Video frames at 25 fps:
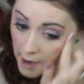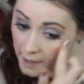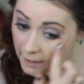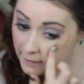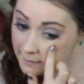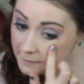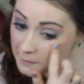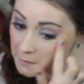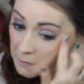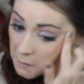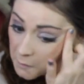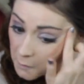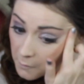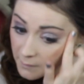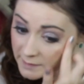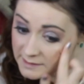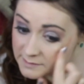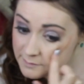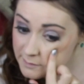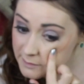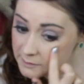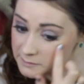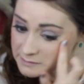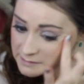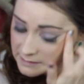And you can always
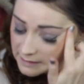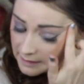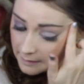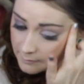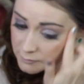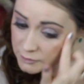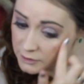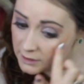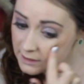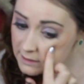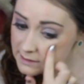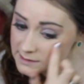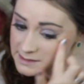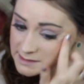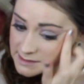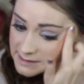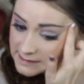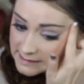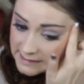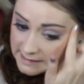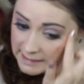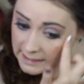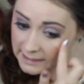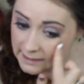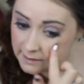build it up. Try and
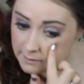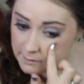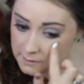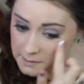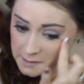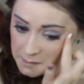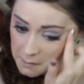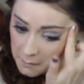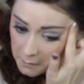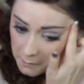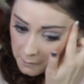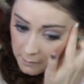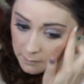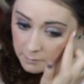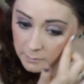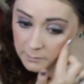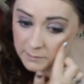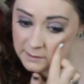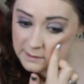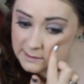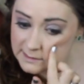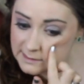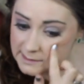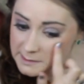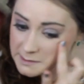start
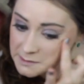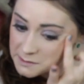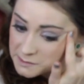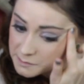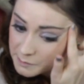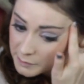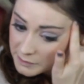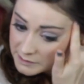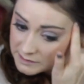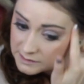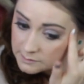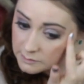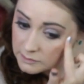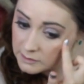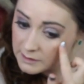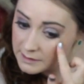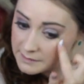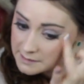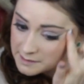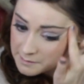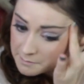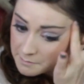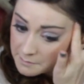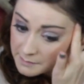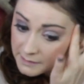with as little as possible and
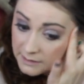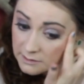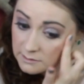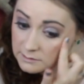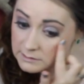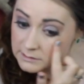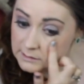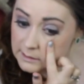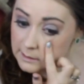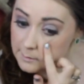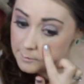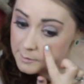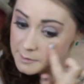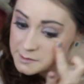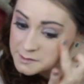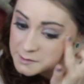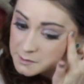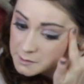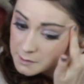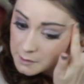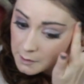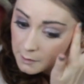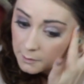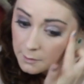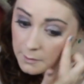then build it up as you
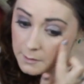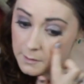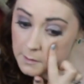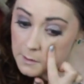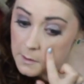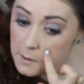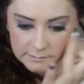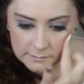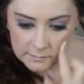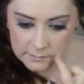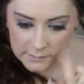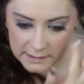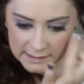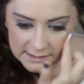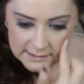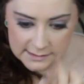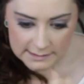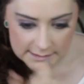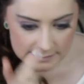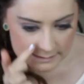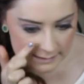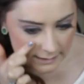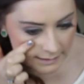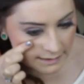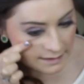go.
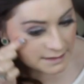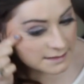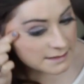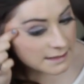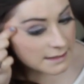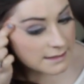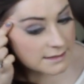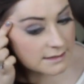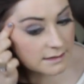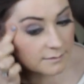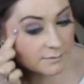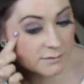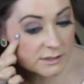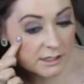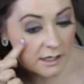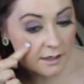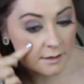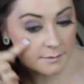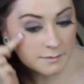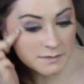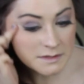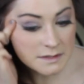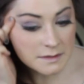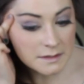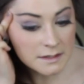Easier said than done
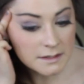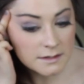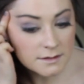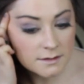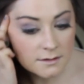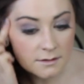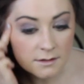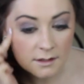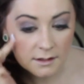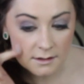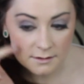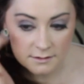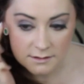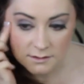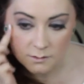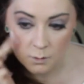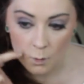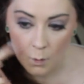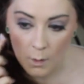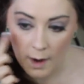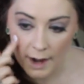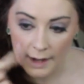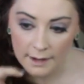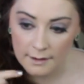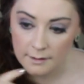sometimes, because you kind of just
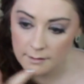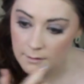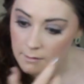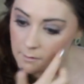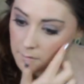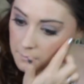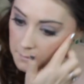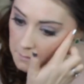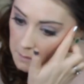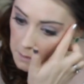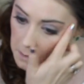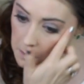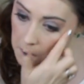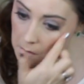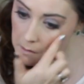whack it on.